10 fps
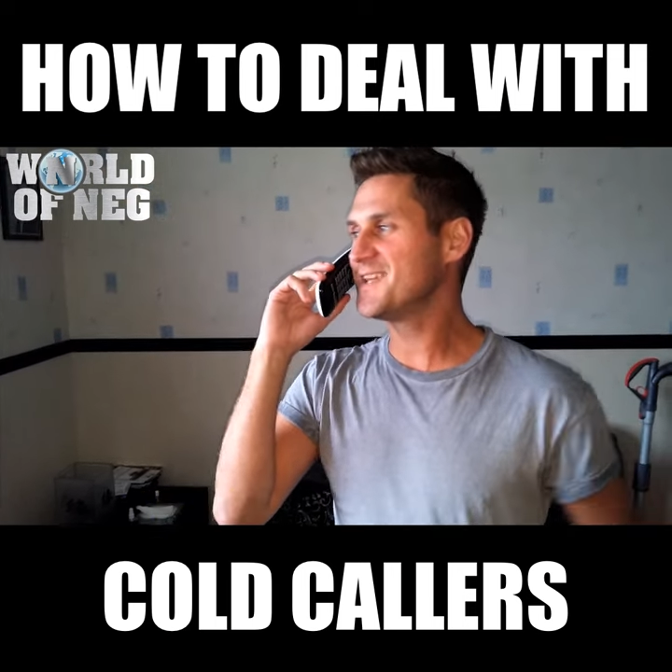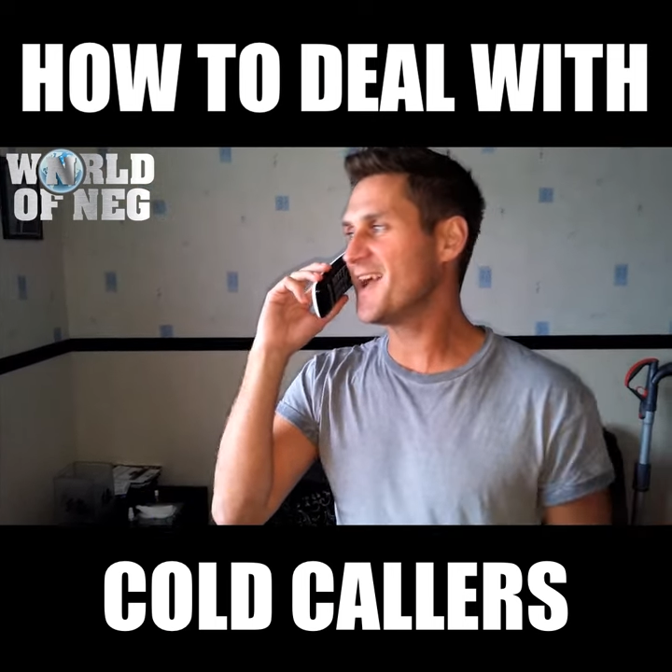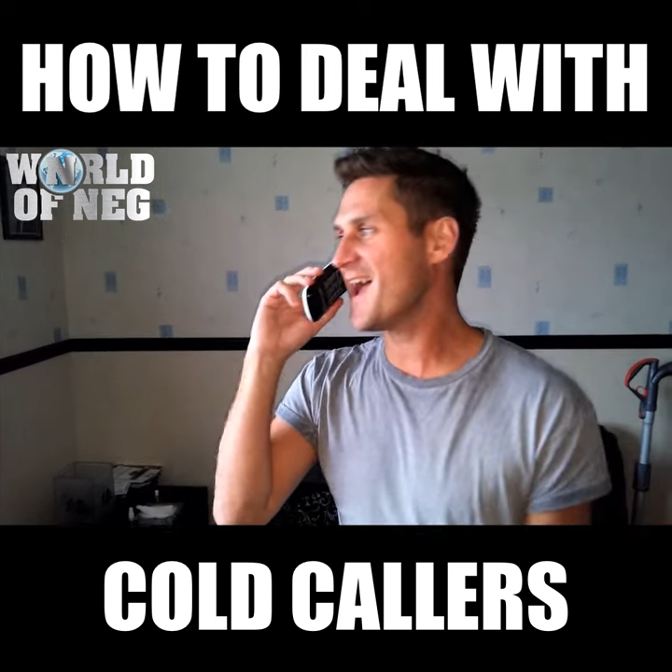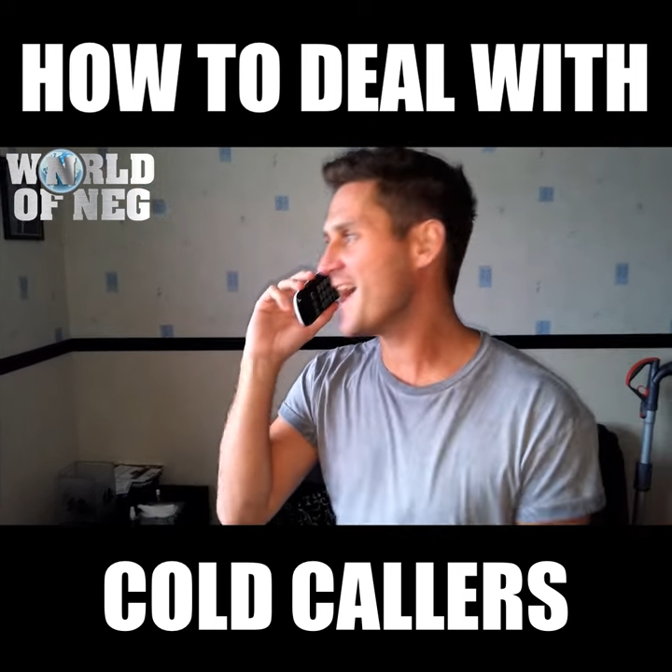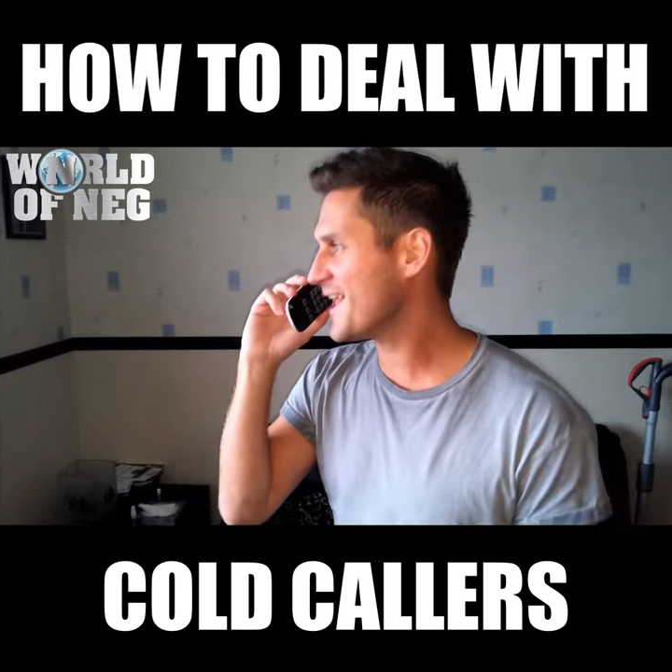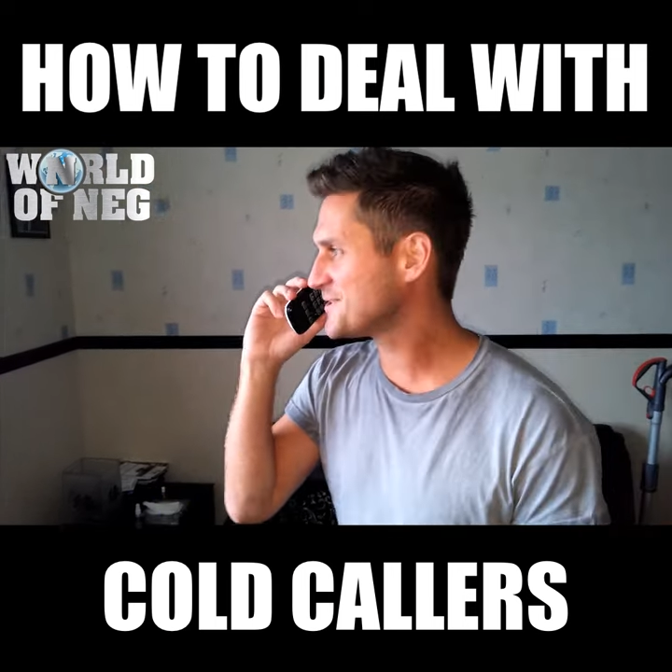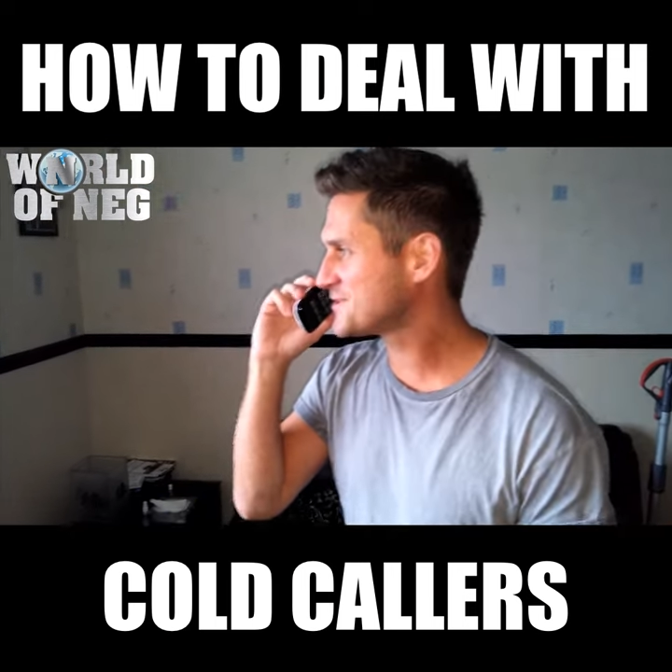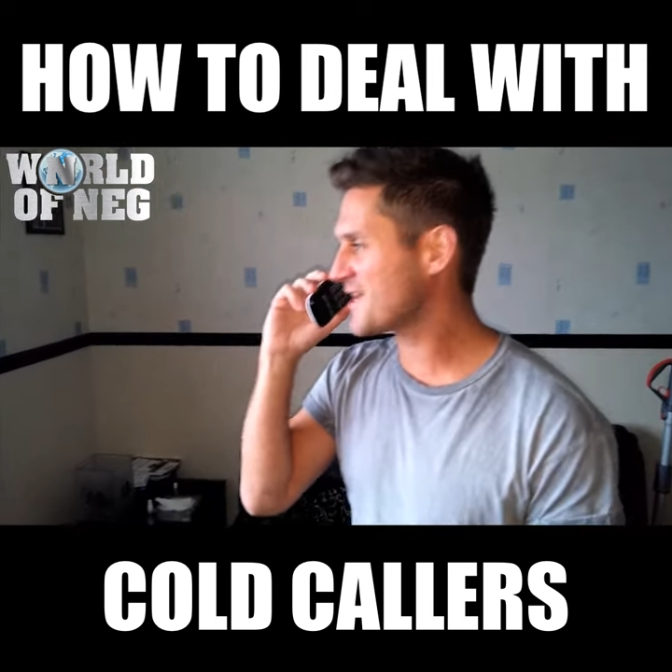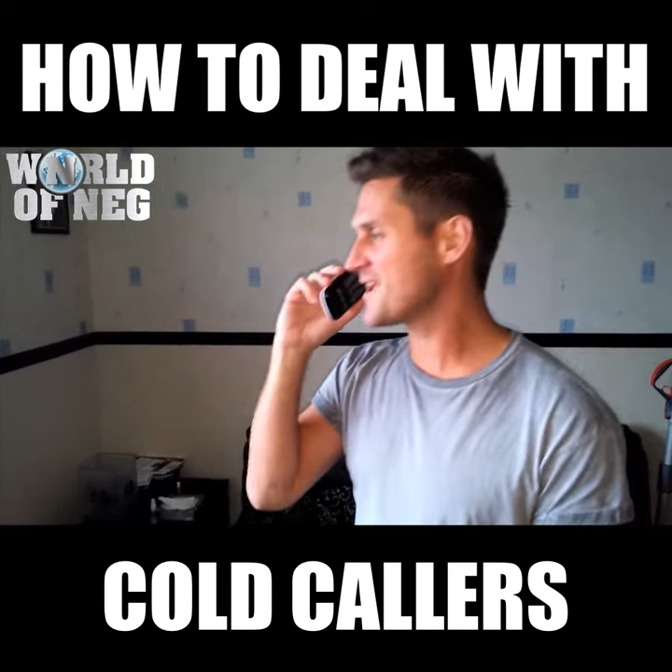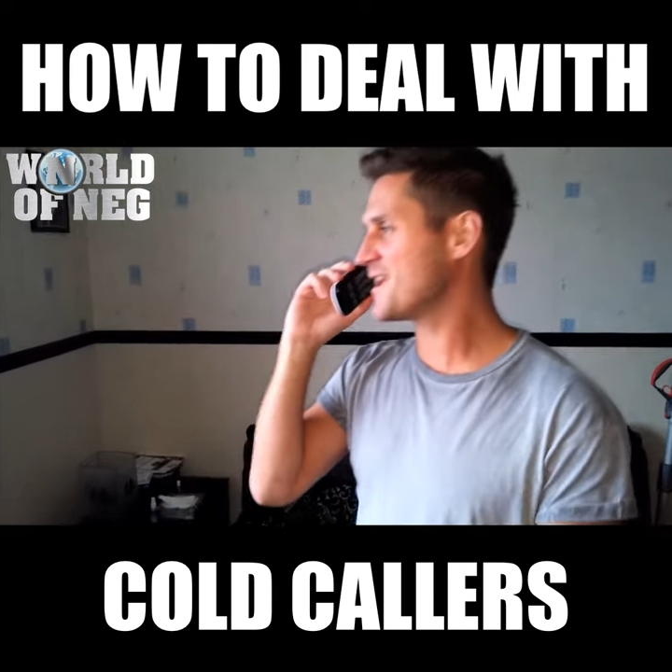Yeah,
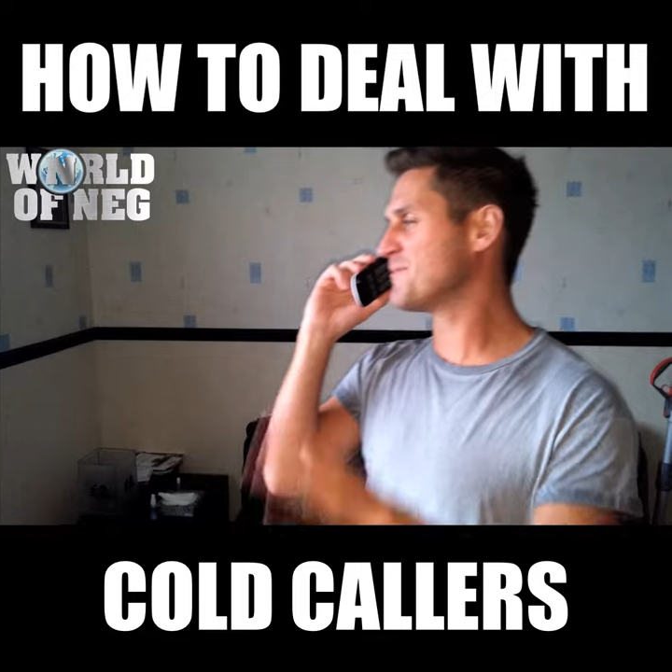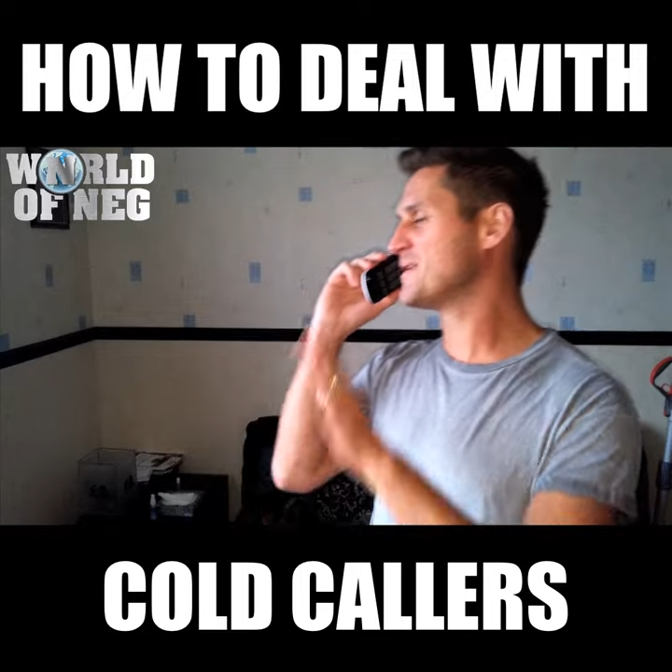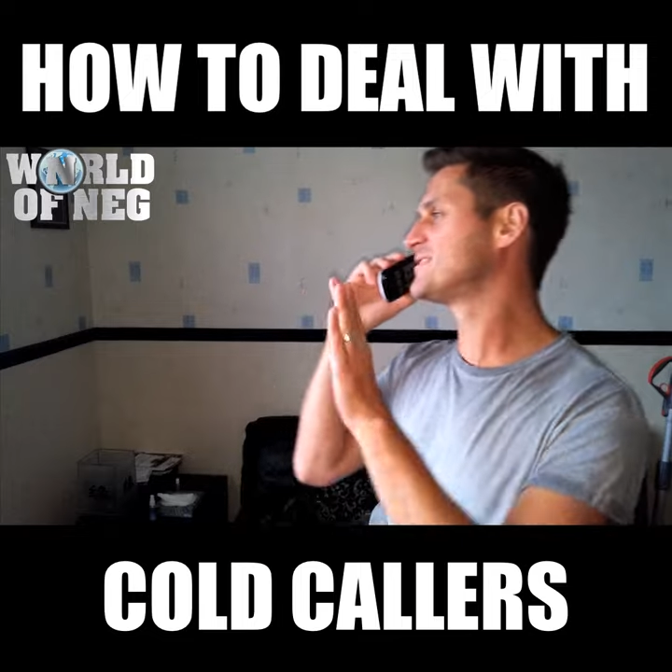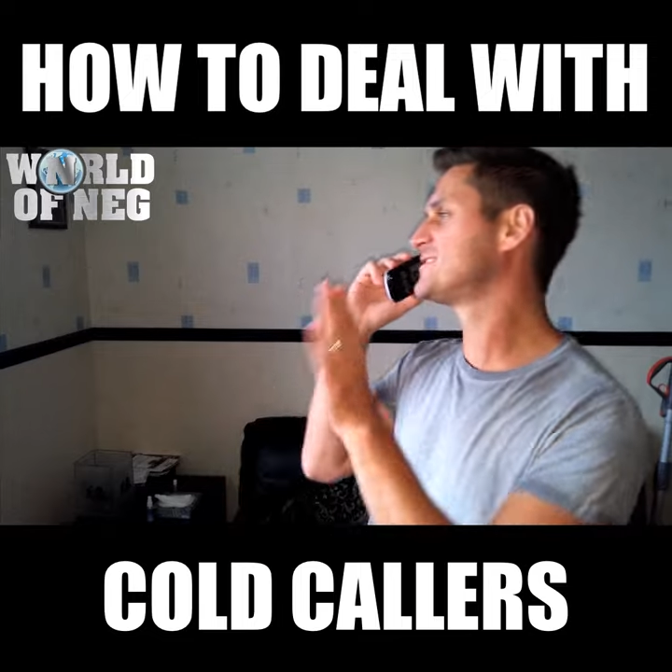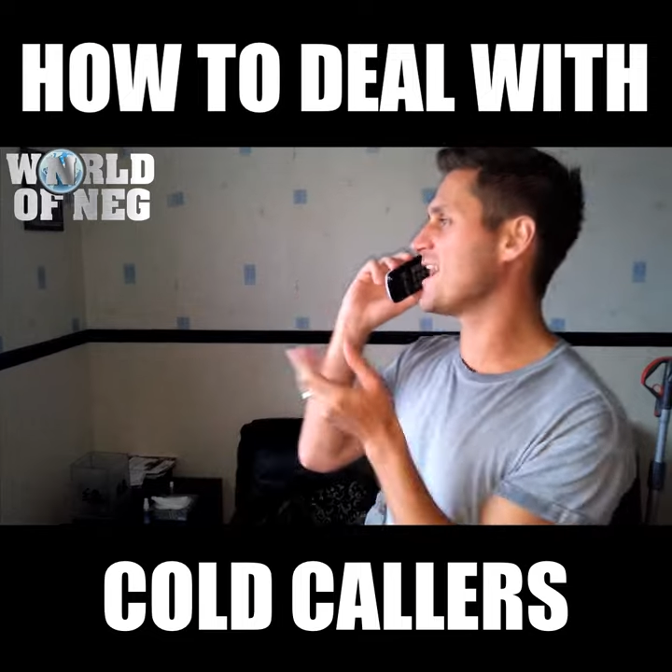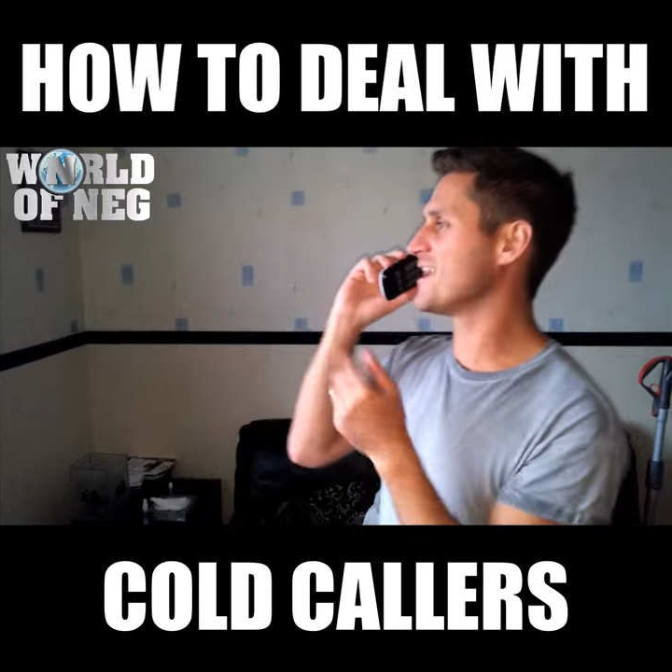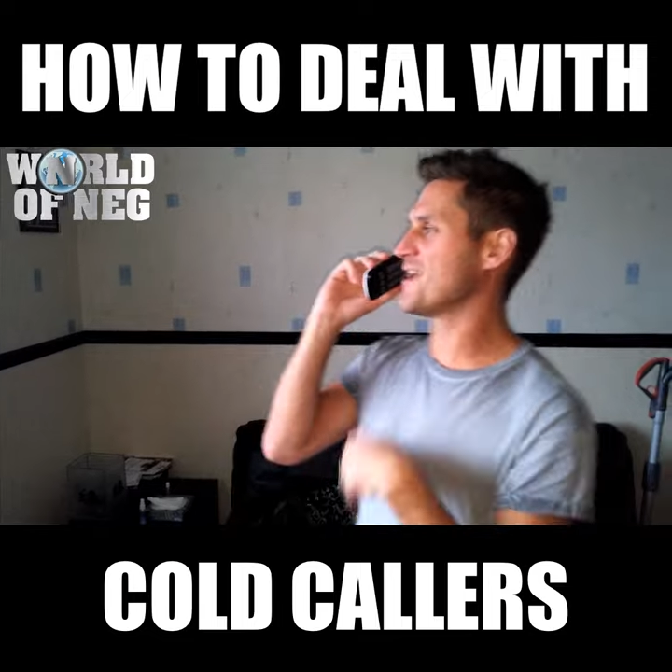actually, I've been sitting